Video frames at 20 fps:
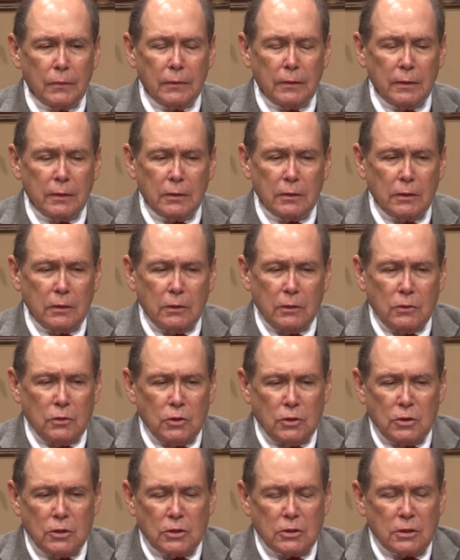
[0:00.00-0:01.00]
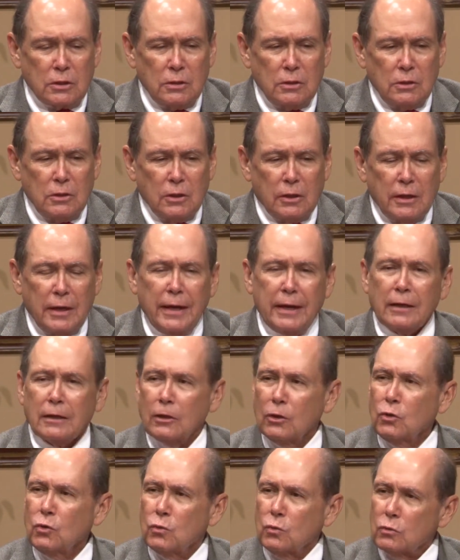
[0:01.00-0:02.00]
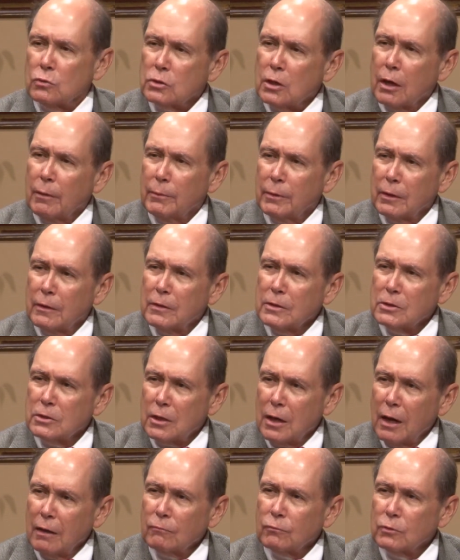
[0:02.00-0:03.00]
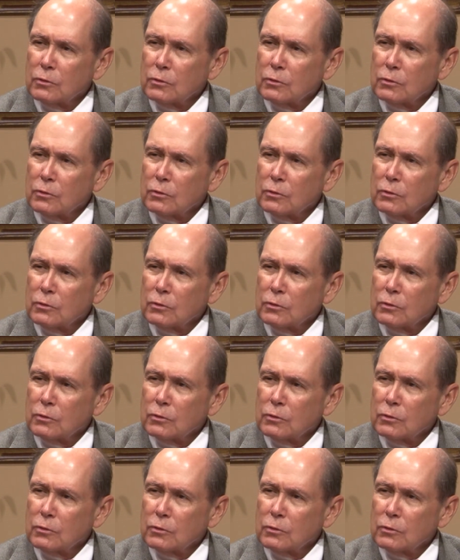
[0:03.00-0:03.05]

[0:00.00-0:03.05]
you can't lose coming to this conference.